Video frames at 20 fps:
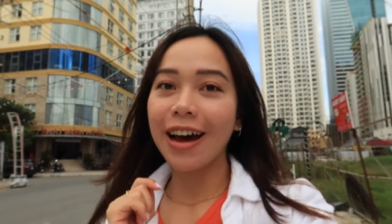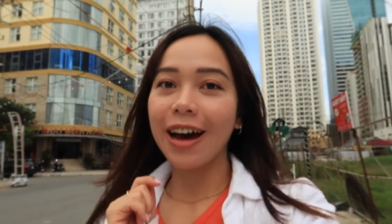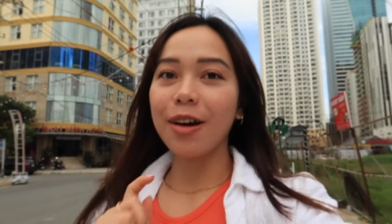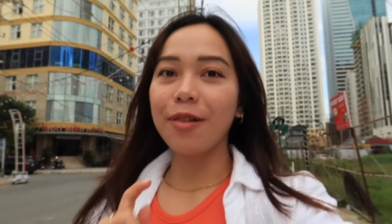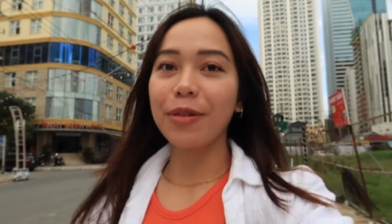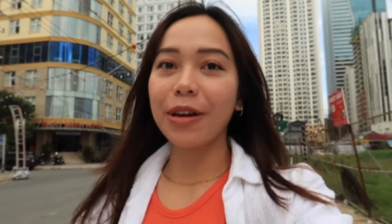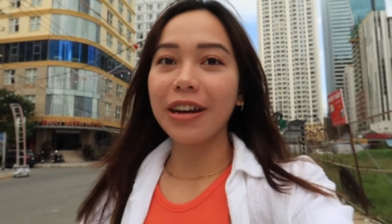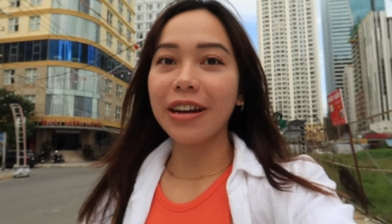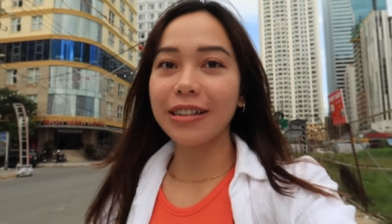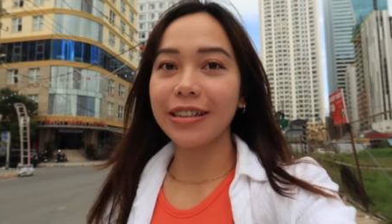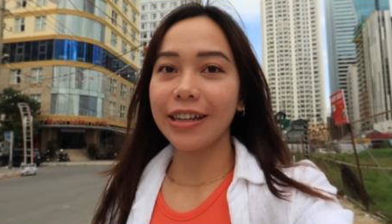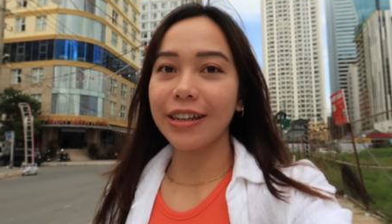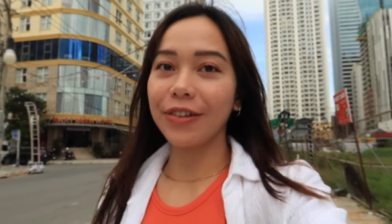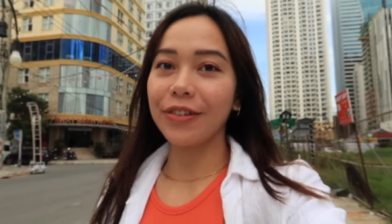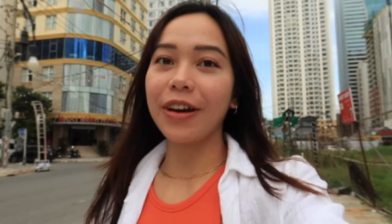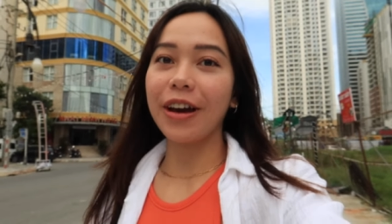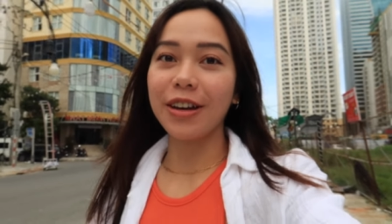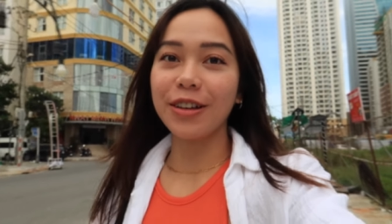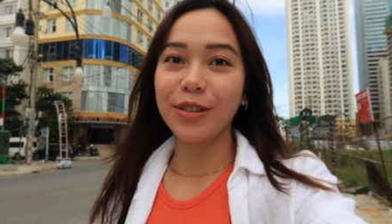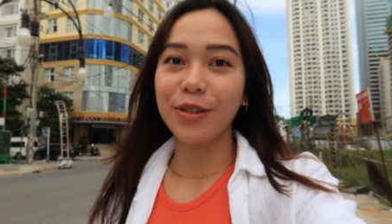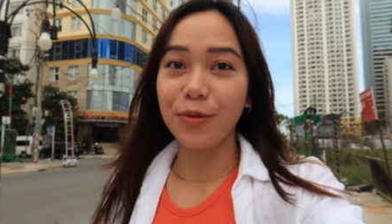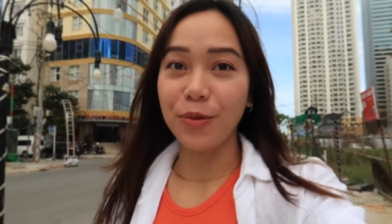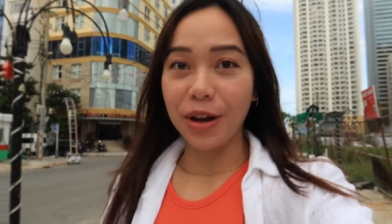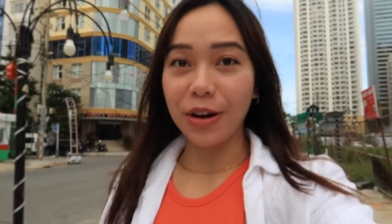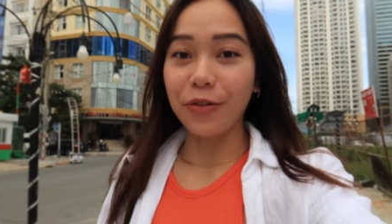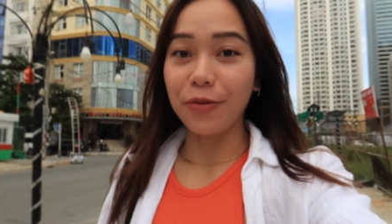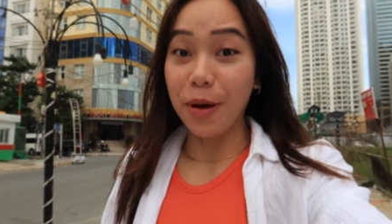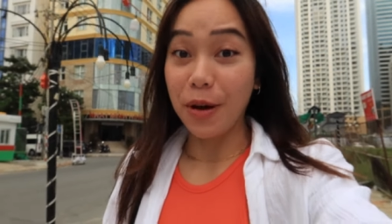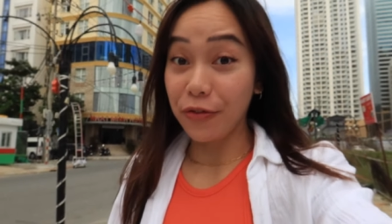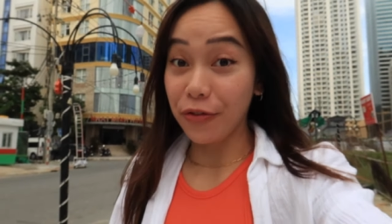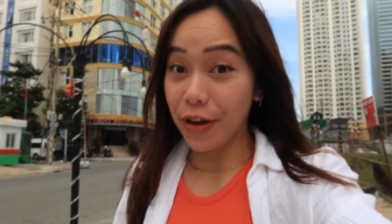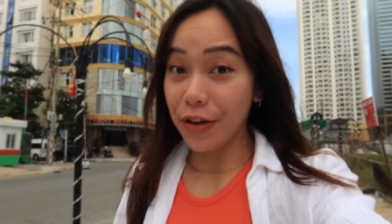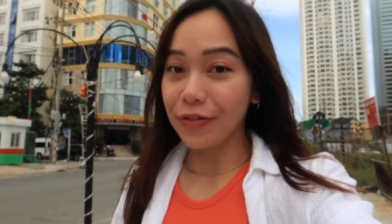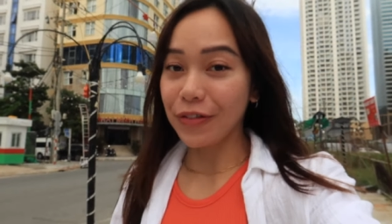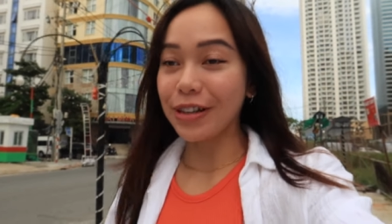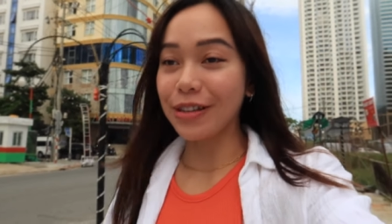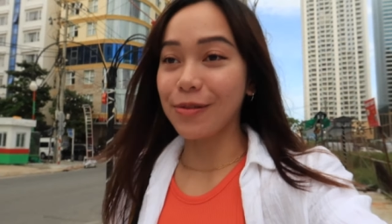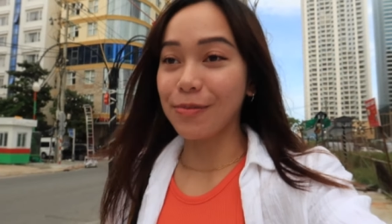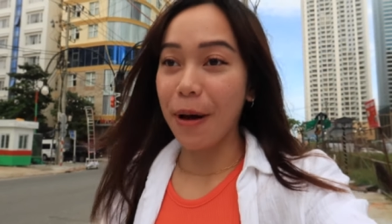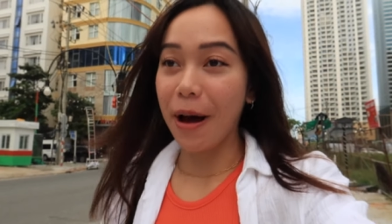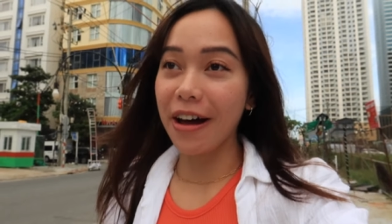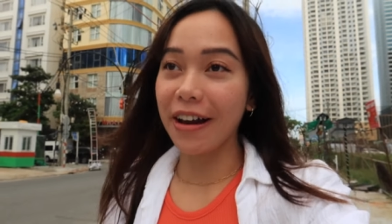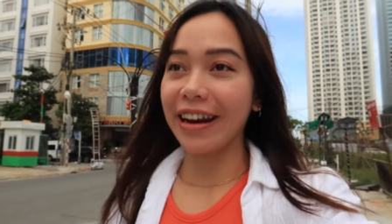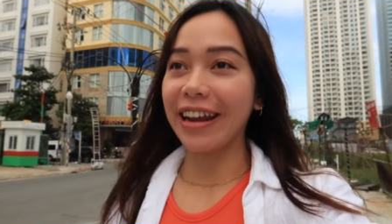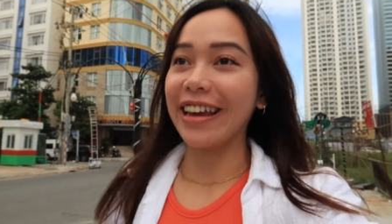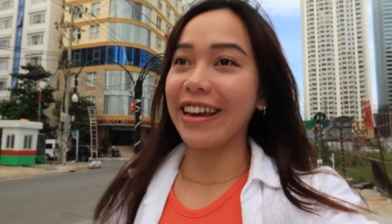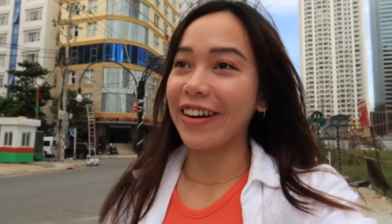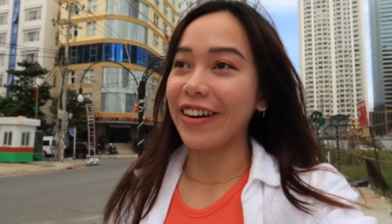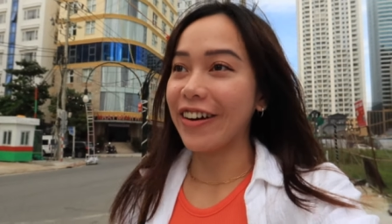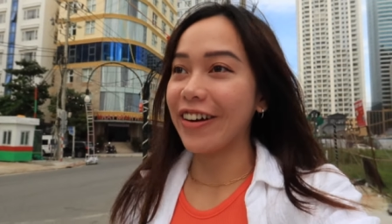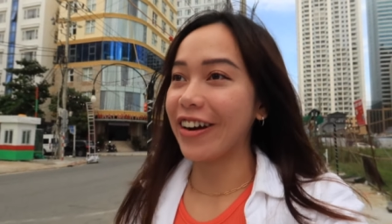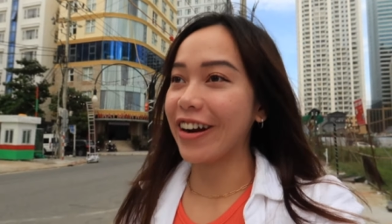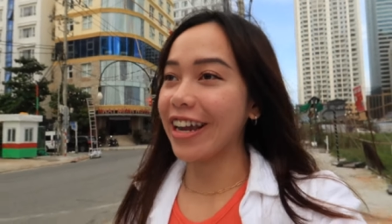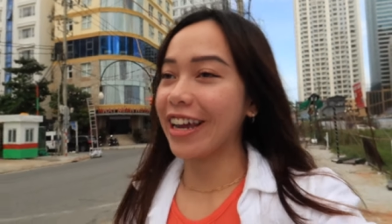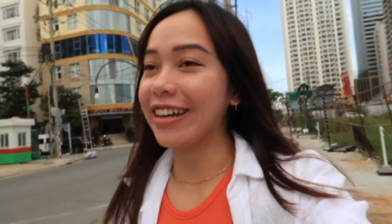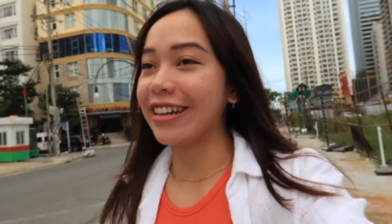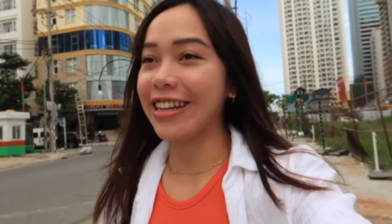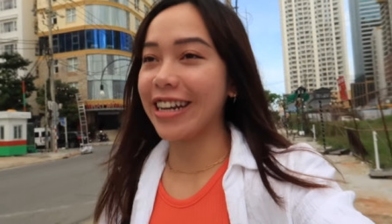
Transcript: I'm gonna take you guys to one of my favorite spots here in